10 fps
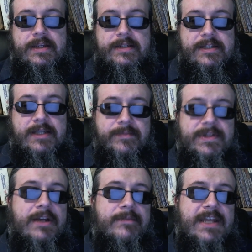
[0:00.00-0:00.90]
They
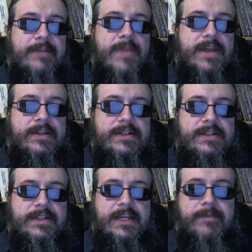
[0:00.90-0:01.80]
sometimes have
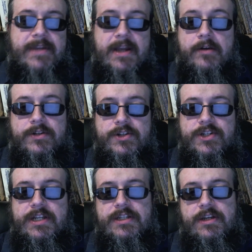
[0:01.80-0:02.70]
methods to keep character
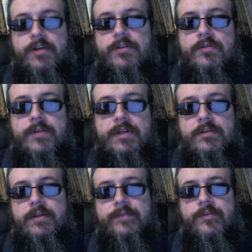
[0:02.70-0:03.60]
sheets and other
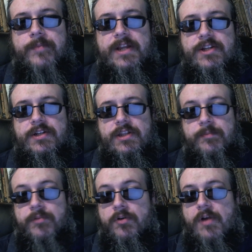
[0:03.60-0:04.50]
critical information
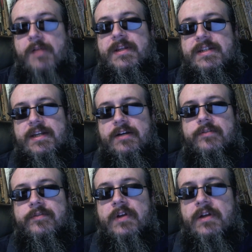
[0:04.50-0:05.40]
in the program
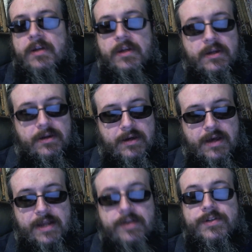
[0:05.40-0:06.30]
itself.
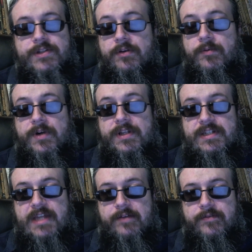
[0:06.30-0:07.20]
I know certain
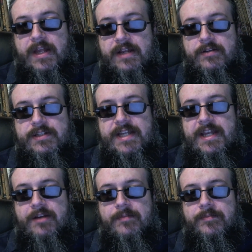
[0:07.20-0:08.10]
ones have like
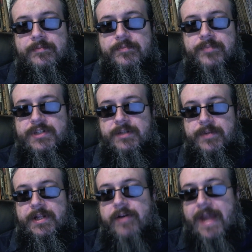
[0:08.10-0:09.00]
DM to
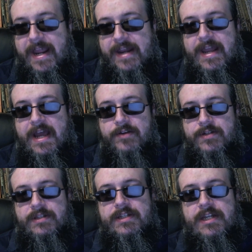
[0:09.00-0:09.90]
player
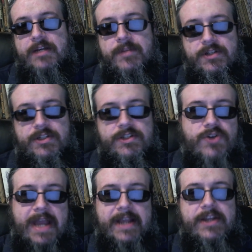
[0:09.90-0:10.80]
handouts the DM can just
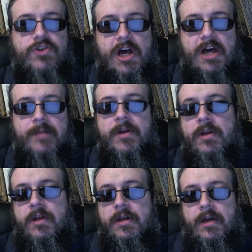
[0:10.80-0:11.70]
drag and drop.
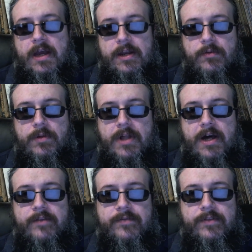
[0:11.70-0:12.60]
I know a
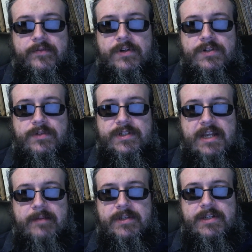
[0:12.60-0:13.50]
lot of the virtual
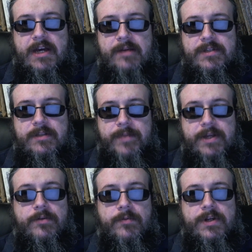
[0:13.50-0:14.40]
tabletops, the
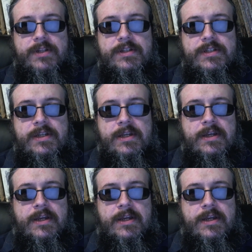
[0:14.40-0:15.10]
better ones,